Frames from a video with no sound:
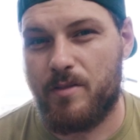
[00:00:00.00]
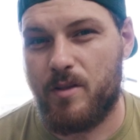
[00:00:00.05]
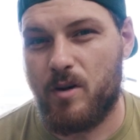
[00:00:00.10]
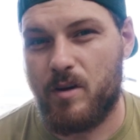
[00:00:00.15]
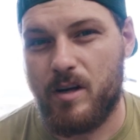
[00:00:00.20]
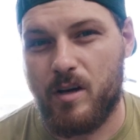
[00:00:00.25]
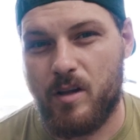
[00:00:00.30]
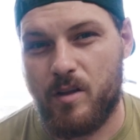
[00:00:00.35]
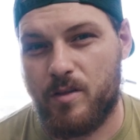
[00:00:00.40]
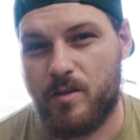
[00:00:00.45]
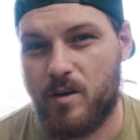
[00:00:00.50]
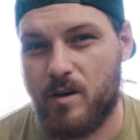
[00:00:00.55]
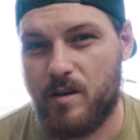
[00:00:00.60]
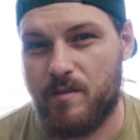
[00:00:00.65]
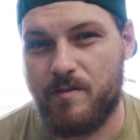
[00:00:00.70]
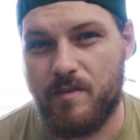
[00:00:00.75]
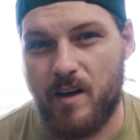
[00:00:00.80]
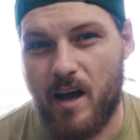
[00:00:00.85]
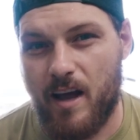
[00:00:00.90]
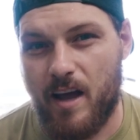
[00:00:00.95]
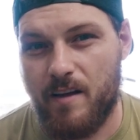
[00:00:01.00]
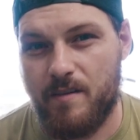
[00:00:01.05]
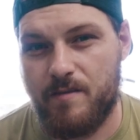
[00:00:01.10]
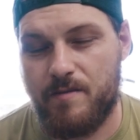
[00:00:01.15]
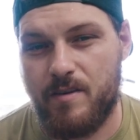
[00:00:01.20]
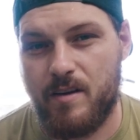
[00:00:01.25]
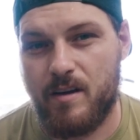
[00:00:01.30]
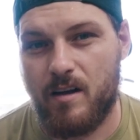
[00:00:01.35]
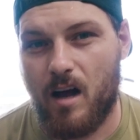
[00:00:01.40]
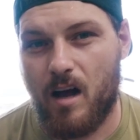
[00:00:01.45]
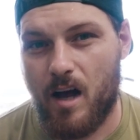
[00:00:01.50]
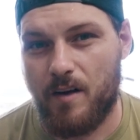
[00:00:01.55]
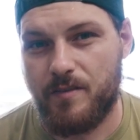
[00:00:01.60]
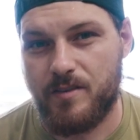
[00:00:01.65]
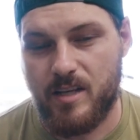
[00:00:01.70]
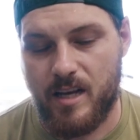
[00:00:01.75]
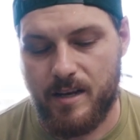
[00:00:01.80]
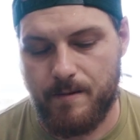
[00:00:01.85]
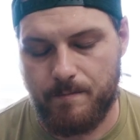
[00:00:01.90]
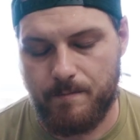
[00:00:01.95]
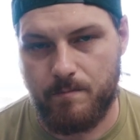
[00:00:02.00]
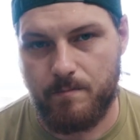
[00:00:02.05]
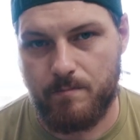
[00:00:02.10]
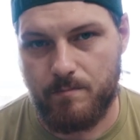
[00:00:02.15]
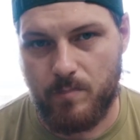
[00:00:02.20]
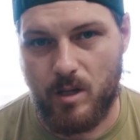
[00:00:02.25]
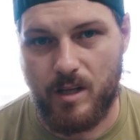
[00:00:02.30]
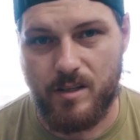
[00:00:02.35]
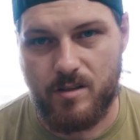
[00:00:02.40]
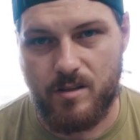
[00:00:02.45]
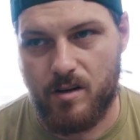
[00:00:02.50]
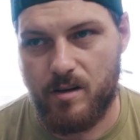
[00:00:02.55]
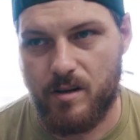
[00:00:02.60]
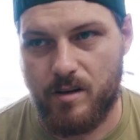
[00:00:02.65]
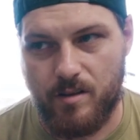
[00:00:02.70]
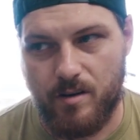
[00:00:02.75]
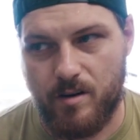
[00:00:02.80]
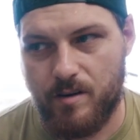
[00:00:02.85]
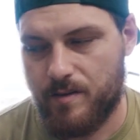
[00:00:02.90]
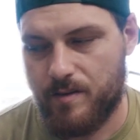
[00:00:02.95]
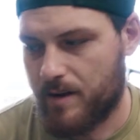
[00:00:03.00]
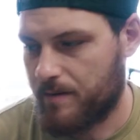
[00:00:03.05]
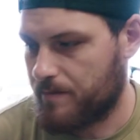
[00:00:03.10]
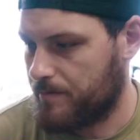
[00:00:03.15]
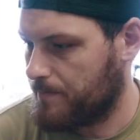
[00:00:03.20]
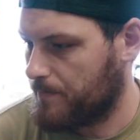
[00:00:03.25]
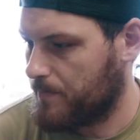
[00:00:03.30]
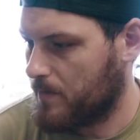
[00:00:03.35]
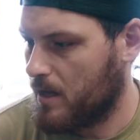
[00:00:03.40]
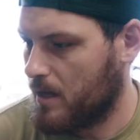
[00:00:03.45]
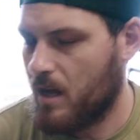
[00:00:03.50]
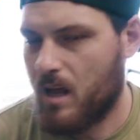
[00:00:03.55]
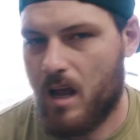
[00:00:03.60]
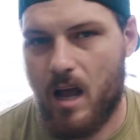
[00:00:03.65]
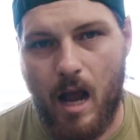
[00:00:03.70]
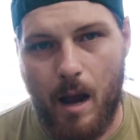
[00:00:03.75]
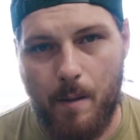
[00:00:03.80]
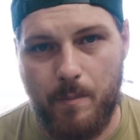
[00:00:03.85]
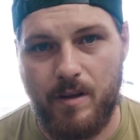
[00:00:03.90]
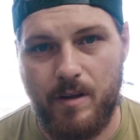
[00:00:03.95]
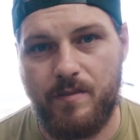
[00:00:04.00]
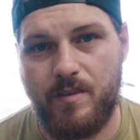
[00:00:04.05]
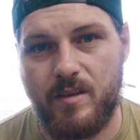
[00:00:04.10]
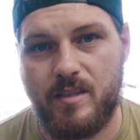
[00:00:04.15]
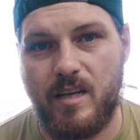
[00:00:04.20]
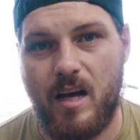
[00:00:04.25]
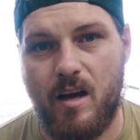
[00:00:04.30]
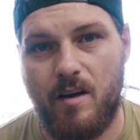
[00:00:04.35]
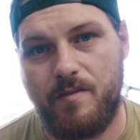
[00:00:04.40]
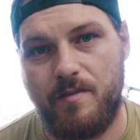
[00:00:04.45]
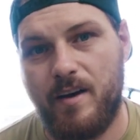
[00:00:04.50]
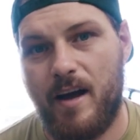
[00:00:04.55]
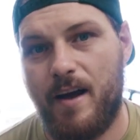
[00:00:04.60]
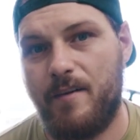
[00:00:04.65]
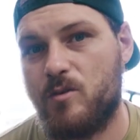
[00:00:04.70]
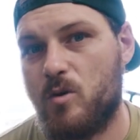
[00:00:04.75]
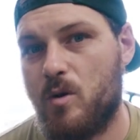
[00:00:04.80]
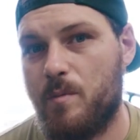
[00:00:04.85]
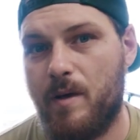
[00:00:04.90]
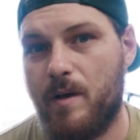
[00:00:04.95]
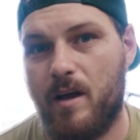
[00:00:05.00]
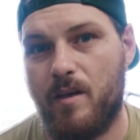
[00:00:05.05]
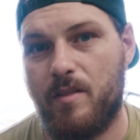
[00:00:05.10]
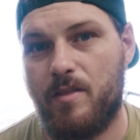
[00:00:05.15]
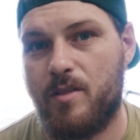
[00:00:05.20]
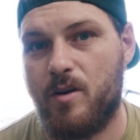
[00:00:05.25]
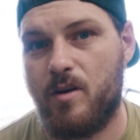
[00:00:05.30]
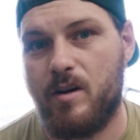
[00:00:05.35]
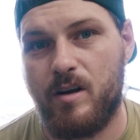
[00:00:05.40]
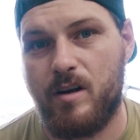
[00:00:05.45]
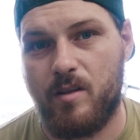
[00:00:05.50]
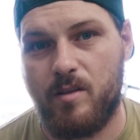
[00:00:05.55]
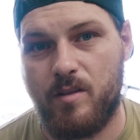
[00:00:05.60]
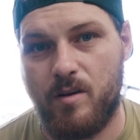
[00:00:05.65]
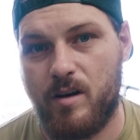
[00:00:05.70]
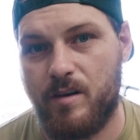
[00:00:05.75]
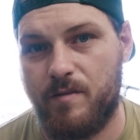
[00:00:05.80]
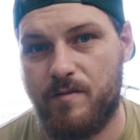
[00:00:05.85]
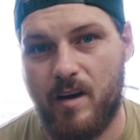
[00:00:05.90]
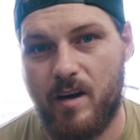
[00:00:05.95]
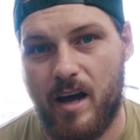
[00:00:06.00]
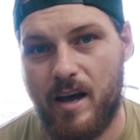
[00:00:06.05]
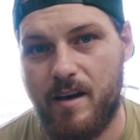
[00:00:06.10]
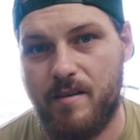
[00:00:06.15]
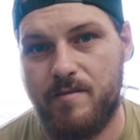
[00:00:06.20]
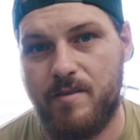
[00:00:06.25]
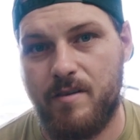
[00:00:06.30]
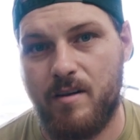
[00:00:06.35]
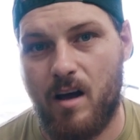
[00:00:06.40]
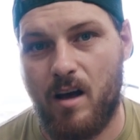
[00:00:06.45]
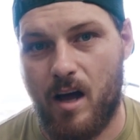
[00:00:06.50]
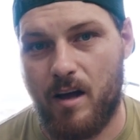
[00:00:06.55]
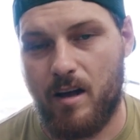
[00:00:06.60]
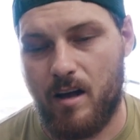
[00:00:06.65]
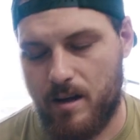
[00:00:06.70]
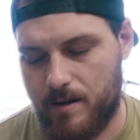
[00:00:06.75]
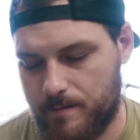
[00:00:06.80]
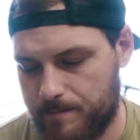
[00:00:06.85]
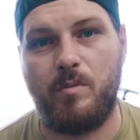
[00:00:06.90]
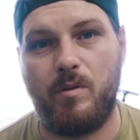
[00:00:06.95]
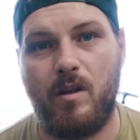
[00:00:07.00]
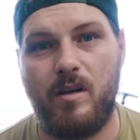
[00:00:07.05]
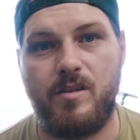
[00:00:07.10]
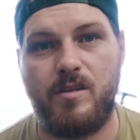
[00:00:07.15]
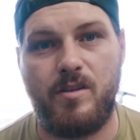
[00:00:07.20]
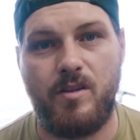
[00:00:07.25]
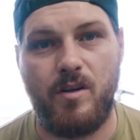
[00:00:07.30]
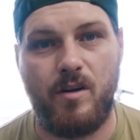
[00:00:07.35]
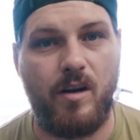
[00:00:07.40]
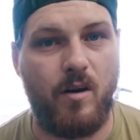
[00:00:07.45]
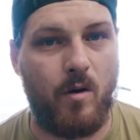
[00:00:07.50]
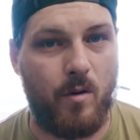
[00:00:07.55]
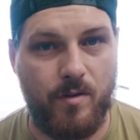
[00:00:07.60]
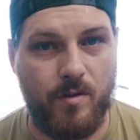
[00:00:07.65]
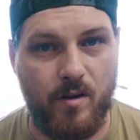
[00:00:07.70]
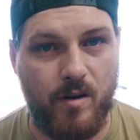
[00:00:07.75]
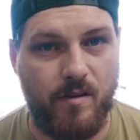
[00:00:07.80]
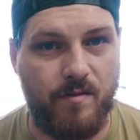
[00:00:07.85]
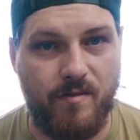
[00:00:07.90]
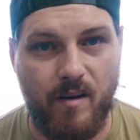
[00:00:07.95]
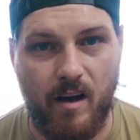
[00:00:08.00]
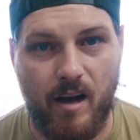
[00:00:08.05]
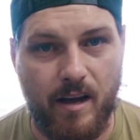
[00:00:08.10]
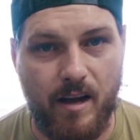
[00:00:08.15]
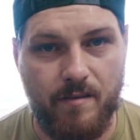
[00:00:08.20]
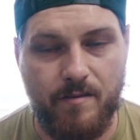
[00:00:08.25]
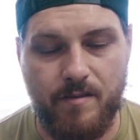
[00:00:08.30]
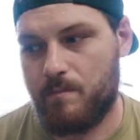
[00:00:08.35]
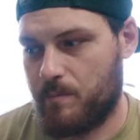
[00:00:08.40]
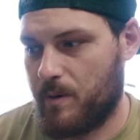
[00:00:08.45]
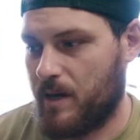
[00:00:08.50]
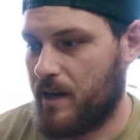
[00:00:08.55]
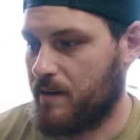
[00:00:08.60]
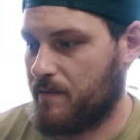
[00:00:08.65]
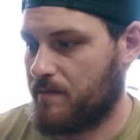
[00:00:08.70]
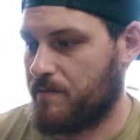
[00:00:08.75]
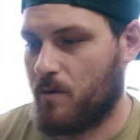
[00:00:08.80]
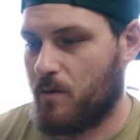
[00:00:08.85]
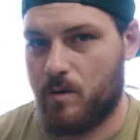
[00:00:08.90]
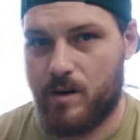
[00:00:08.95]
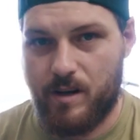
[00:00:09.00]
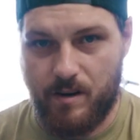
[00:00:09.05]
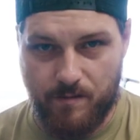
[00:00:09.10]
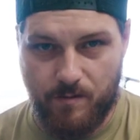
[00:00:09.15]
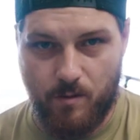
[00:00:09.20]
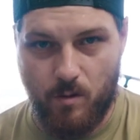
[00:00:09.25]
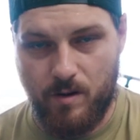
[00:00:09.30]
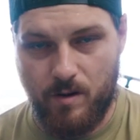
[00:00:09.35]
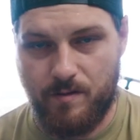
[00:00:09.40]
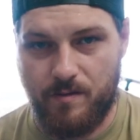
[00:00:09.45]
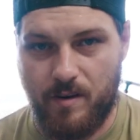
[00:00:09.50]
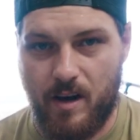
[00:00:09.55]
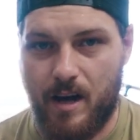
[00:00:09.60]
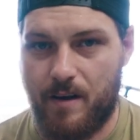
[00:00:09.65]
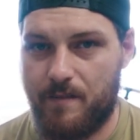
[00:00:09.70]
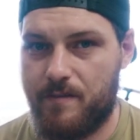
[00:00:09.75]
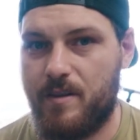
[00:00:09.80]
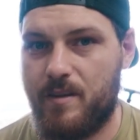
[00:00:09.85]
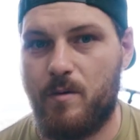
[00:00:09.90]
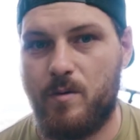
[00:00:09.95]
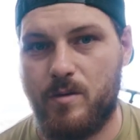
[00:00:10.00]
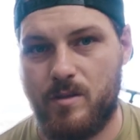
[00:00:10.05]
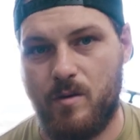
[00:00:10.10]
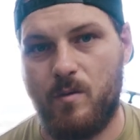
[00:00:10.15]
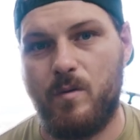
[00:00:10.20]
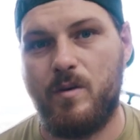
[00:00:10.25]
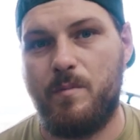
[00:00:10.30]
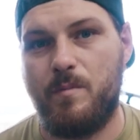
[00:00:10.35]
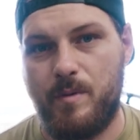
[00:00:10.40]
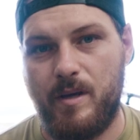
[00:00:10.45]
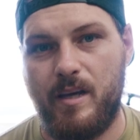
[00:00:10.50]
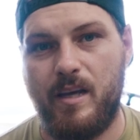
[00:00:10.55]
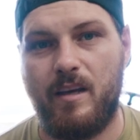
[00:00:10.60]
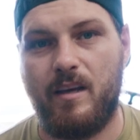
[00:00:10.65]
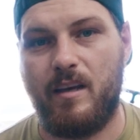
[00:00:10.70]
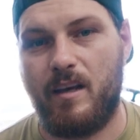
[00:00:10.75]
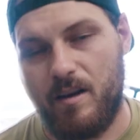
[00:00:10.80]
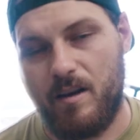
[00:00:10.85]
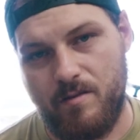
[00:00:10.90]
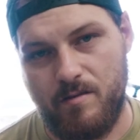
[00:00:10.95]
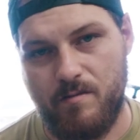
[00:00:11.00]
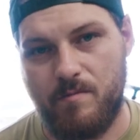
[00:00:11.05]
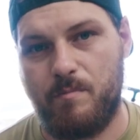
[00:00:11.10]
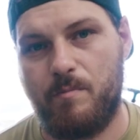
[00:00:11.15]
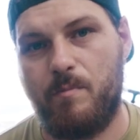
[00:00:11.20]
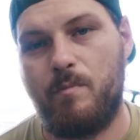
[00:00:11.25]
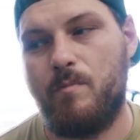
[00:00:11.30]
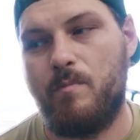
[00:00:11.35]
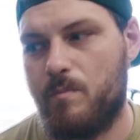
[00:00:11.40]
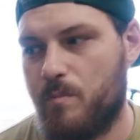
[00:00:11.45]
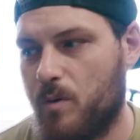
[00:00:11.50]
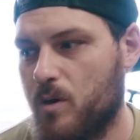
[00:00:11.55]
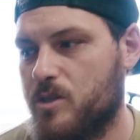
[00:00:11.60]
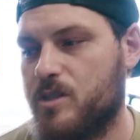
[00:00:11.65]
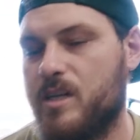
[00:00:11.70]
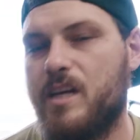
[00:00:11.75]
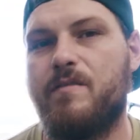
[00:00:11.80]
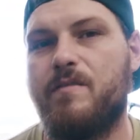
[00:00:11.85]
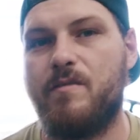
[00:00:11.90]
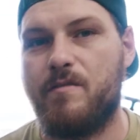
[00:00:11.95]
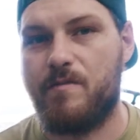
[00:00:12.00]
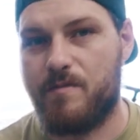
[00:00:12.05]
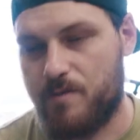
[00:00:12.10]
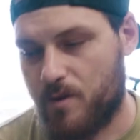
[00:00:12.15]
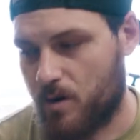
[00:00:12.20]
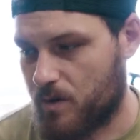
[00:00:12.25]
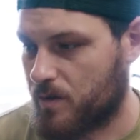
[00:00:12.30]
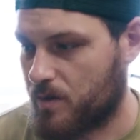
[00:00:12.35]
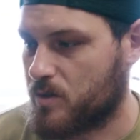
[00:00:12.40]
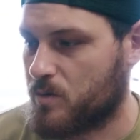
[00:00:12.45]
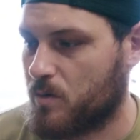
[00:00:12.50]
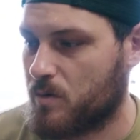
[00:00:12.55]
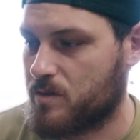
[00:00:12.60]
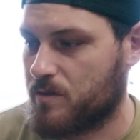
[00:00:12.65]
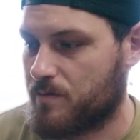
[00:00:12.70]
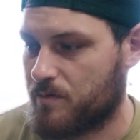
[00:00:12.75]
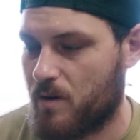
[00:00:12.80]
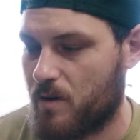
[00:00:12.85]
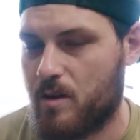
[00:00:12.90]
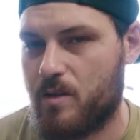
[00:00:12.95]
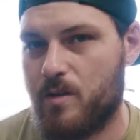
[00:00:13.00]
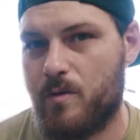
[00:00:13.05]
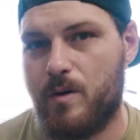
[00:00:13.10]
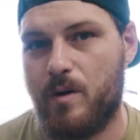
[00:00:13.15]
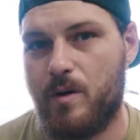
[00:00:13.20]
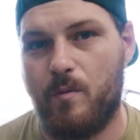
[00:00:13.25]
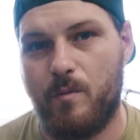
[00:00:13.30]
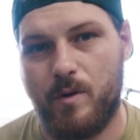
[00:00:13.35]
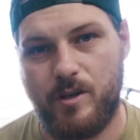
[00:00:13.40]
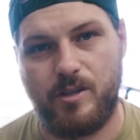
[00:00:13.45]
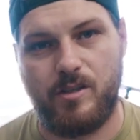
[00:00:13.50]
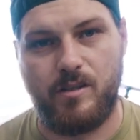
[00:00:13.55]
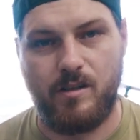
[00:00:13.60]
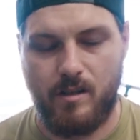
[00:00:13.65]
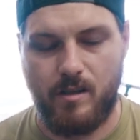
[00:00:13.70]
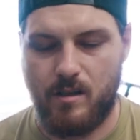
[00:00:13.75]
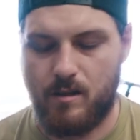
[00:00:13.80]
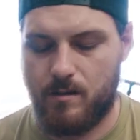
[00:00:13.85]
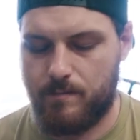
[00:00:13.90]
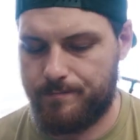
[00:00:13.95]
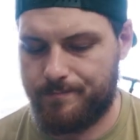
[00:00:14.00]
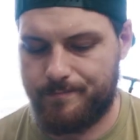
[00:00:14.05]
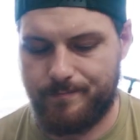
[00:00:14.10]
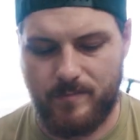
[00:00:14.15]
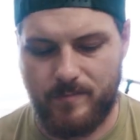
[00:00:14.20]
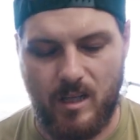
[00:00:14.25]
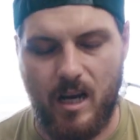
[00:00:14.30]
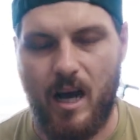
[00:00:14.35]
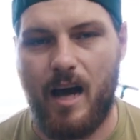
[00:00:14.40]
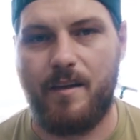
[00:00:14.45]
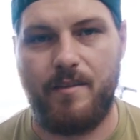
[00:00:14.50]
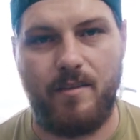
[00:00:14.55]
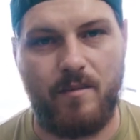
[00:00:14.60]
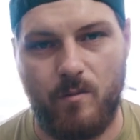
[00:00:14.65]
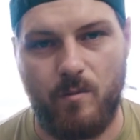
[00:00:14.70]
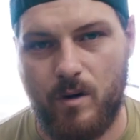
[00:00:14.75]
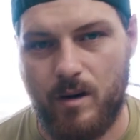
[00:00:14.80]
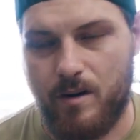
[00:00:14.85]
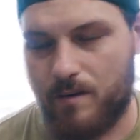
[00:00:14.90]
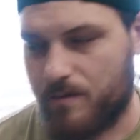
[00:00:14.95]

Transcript: 30 to 35 offset, plus 30 to 35. I believe the style 5s were about 30 to 35, plus 30 or 35. Being 40 and 45, there was going to be pushed even further towards the front of the wheel, which, God, what a